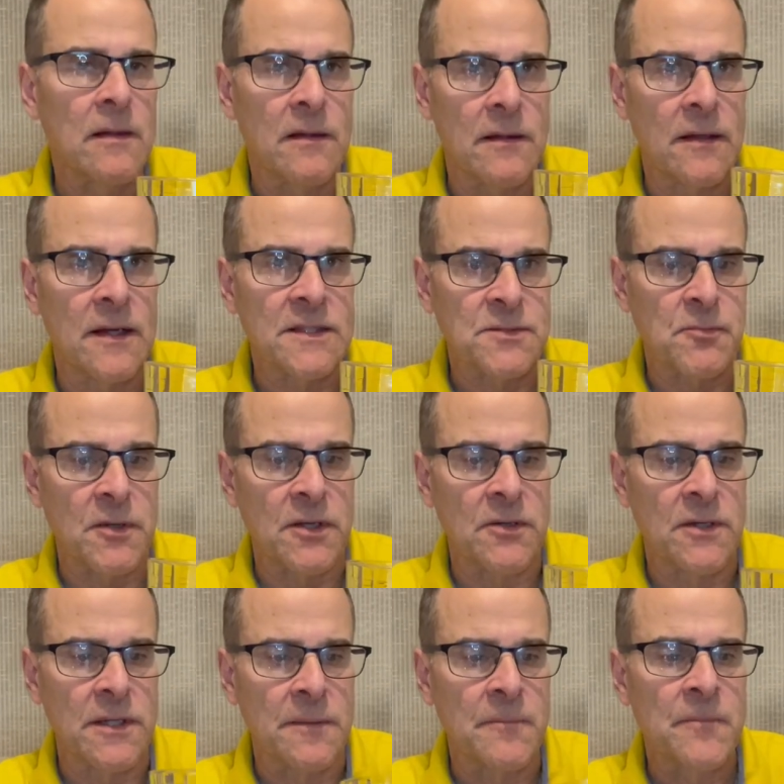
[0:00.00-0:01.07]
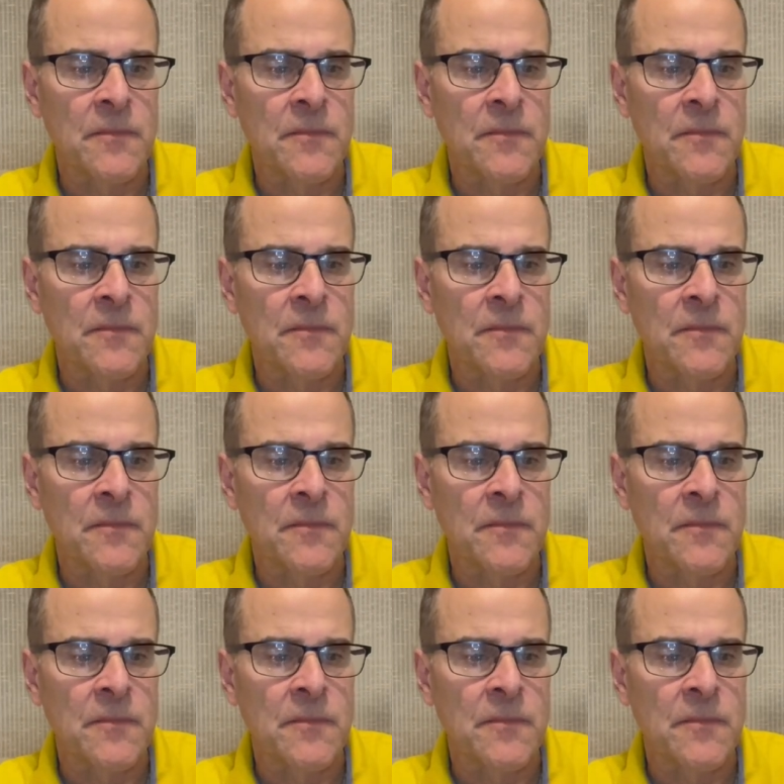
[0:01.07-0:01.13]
That's pretty good.